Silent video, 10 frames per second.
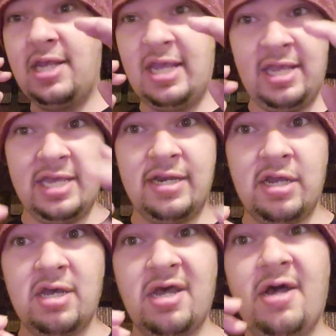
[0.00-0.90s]

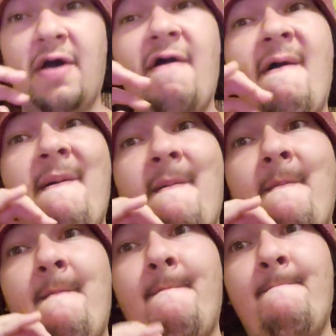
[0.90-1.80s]
in
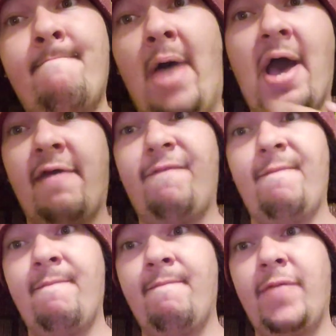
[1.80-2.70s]
my
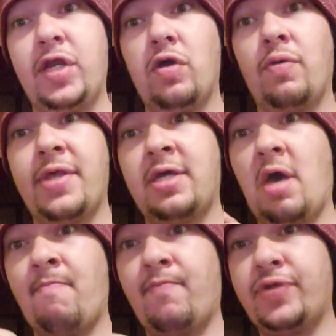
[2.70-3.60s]
video that
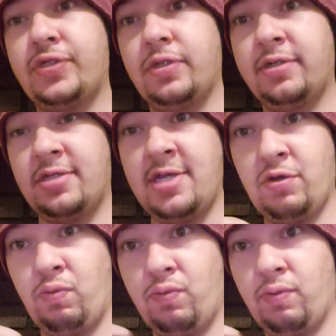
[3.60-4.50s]
comes
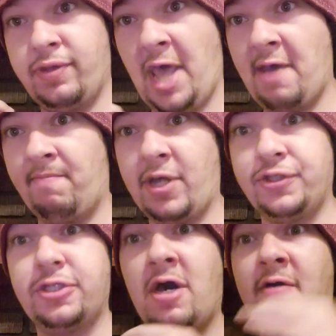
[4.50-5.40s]
that
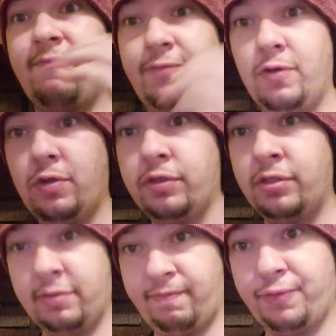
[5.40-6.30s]
month of
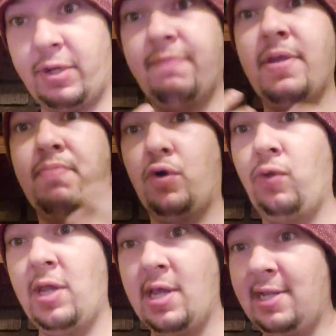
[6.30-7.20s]
the three
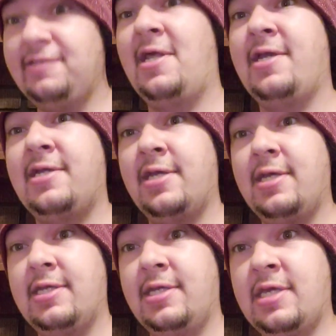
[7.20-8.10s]
people like
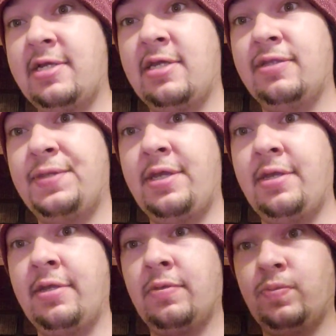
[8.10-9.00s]
getting
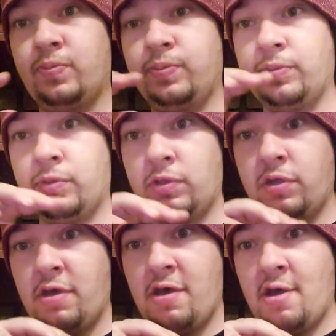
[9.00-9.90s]
the
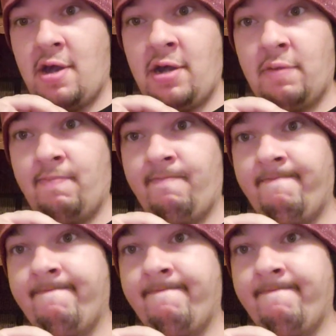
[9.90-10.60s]
um